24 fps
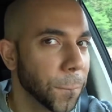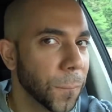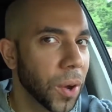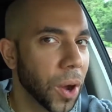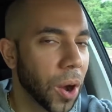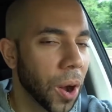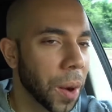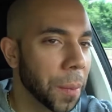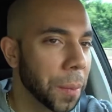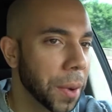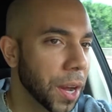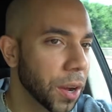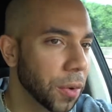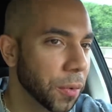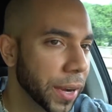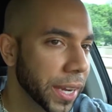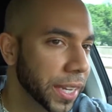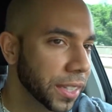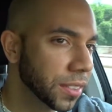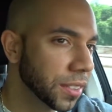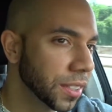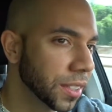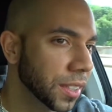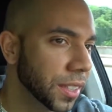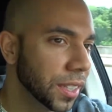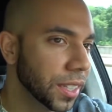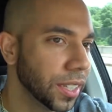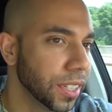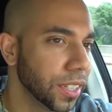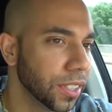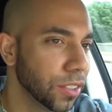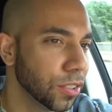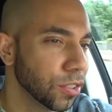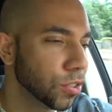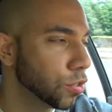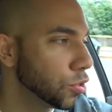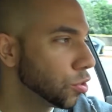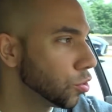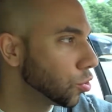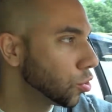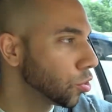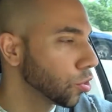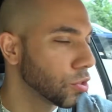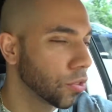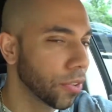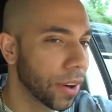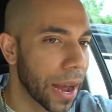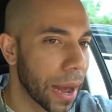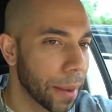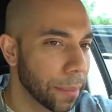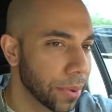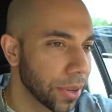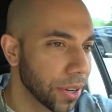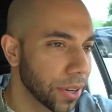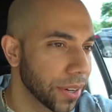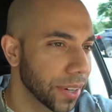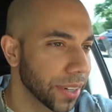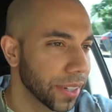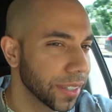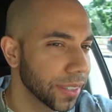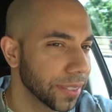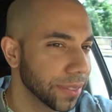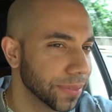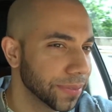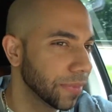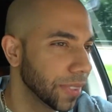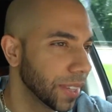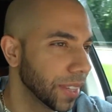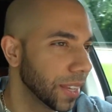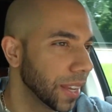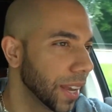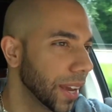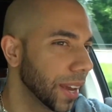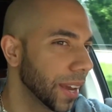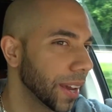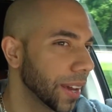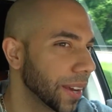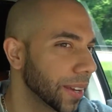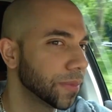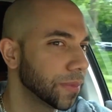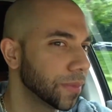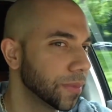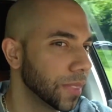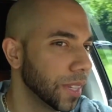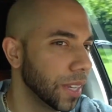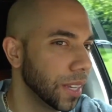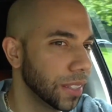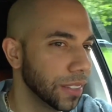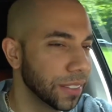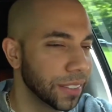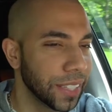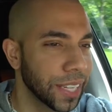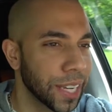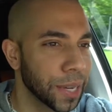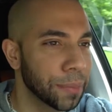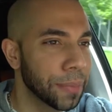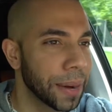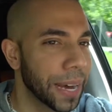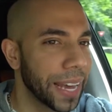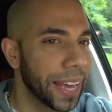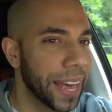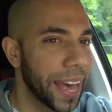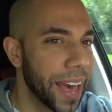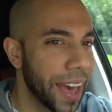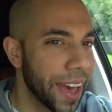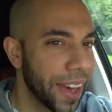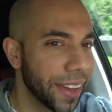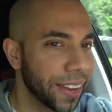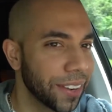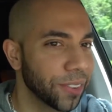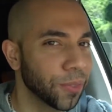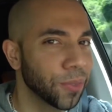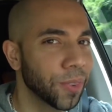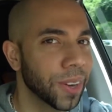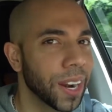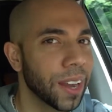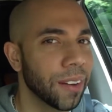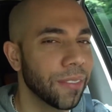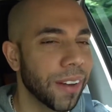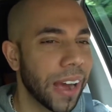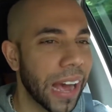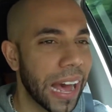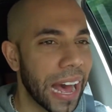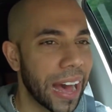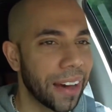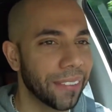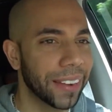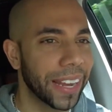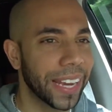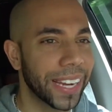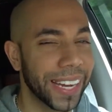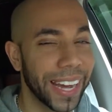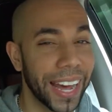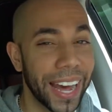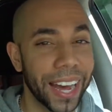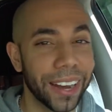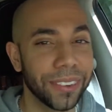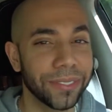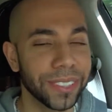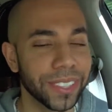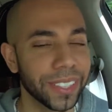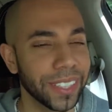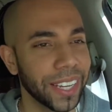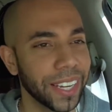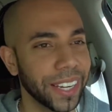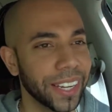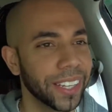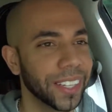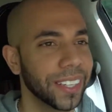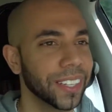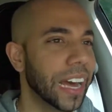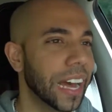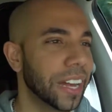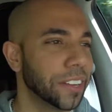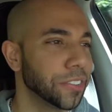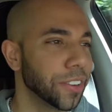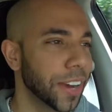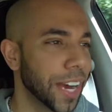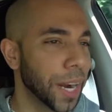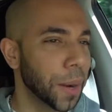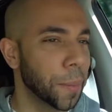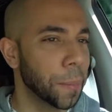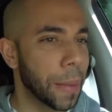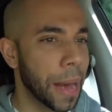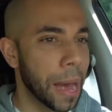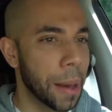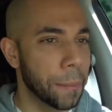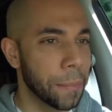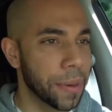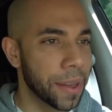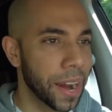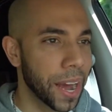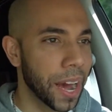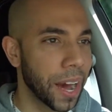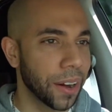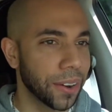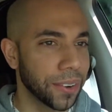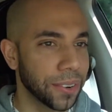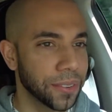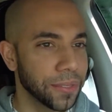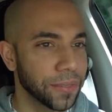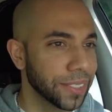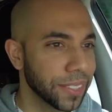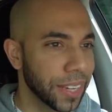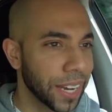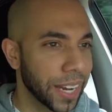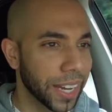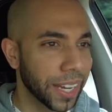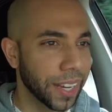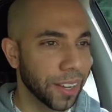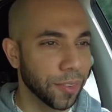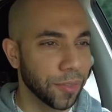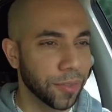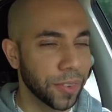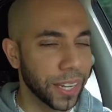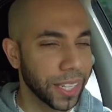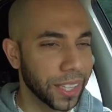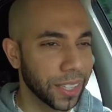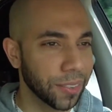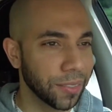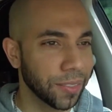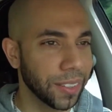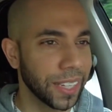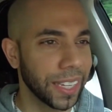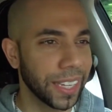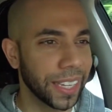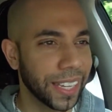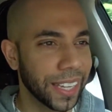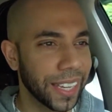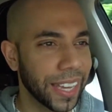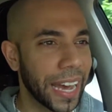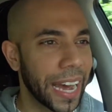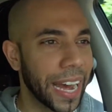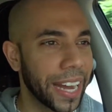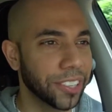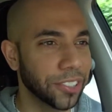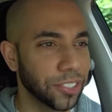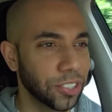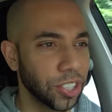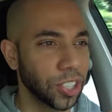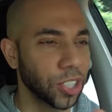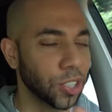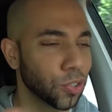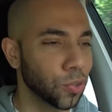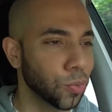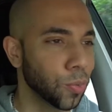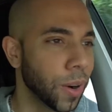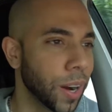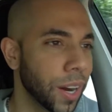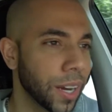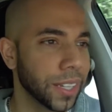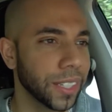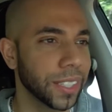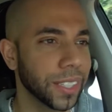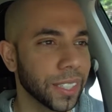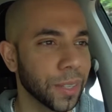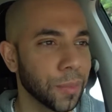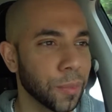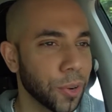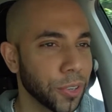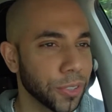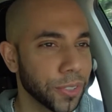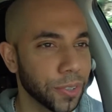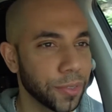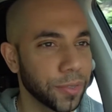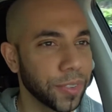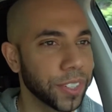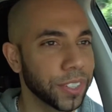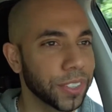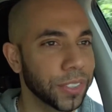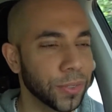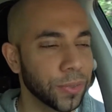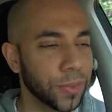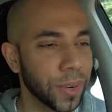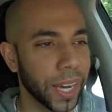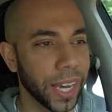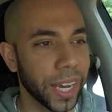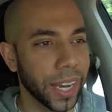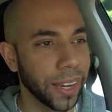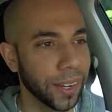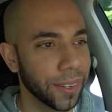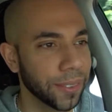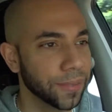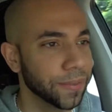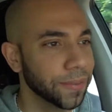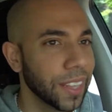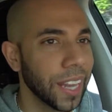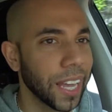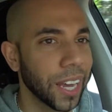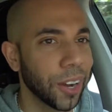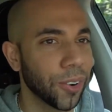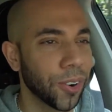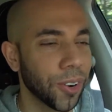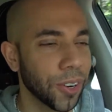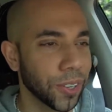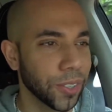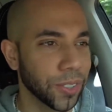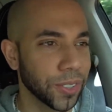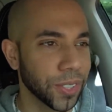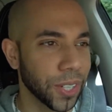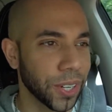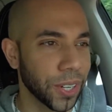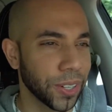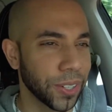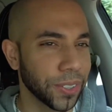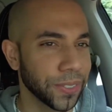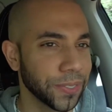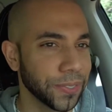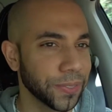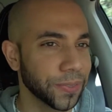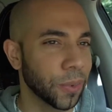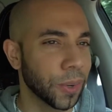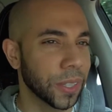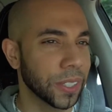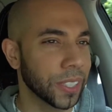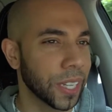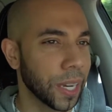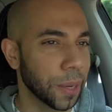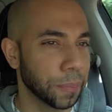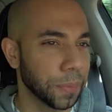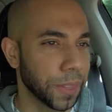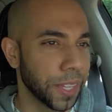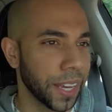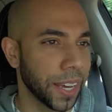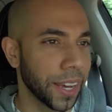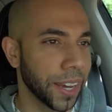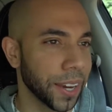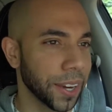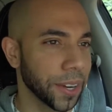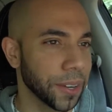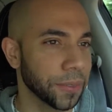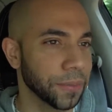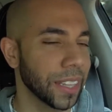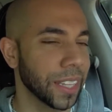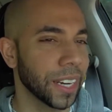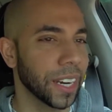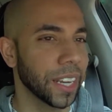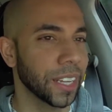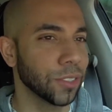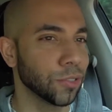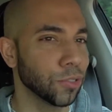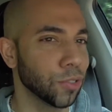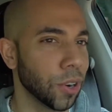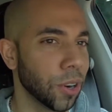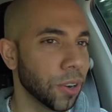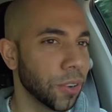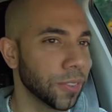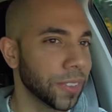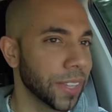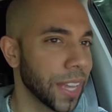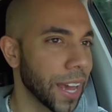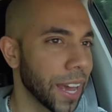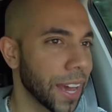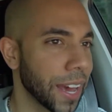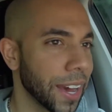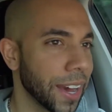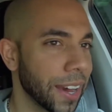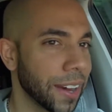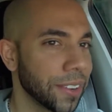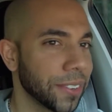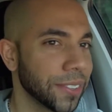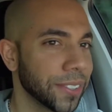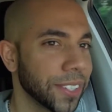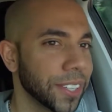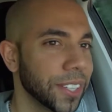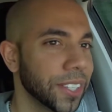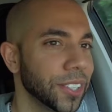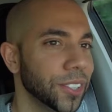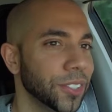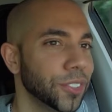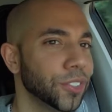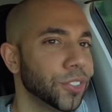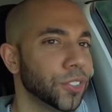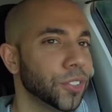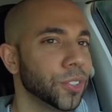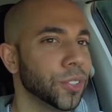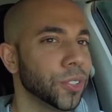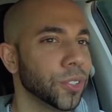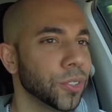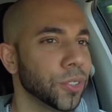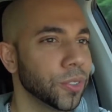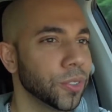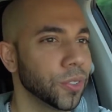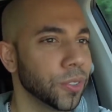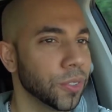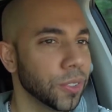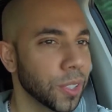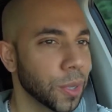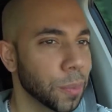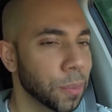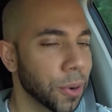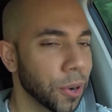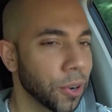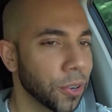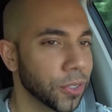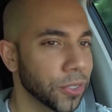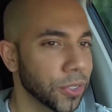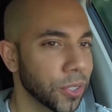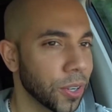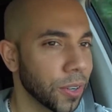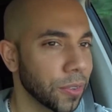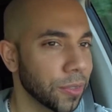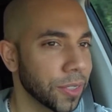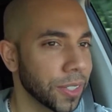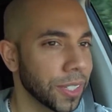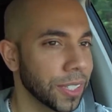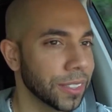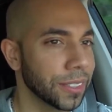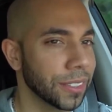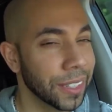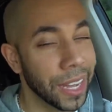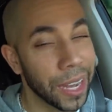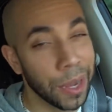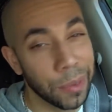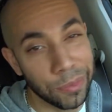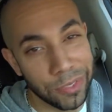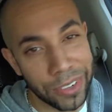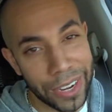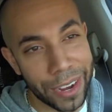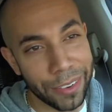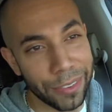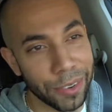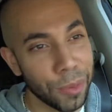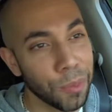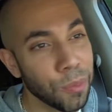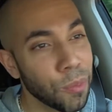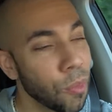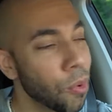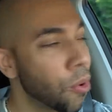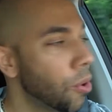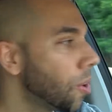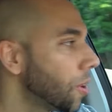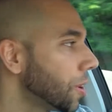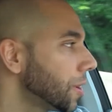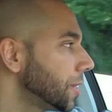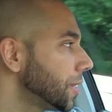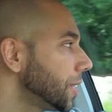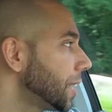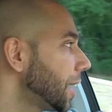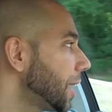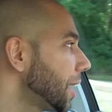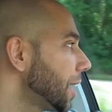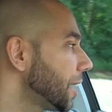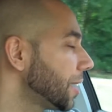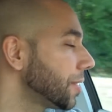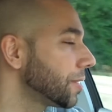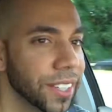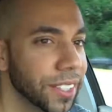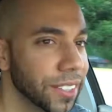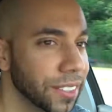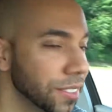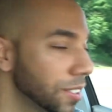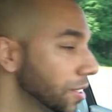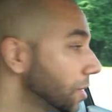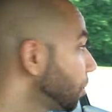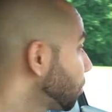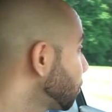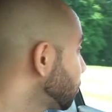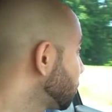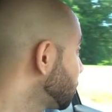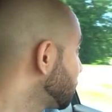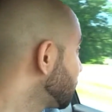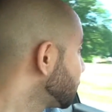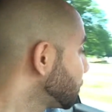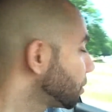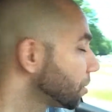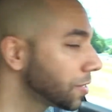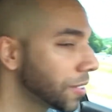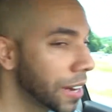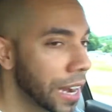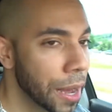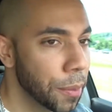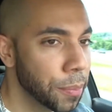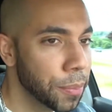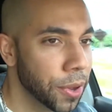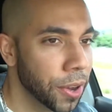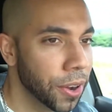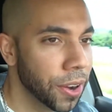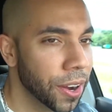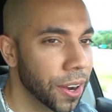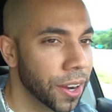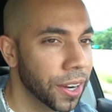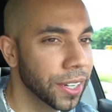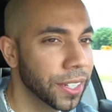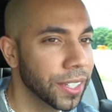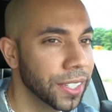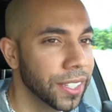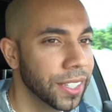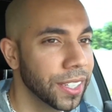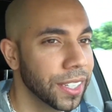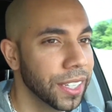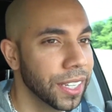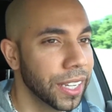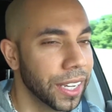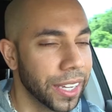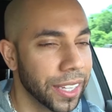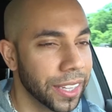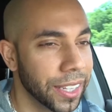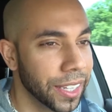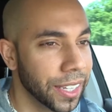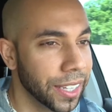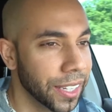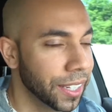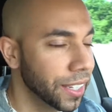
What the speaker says: On my way to the scrapyard. Yeah. See, in my head, whenever I have like an errand day, I try to map it out so I can effectively catch each one in the most efficient way. Like AutoZone was up there, then I drove down to the post office. Now I'm driving more down to go to the scrapyard, and then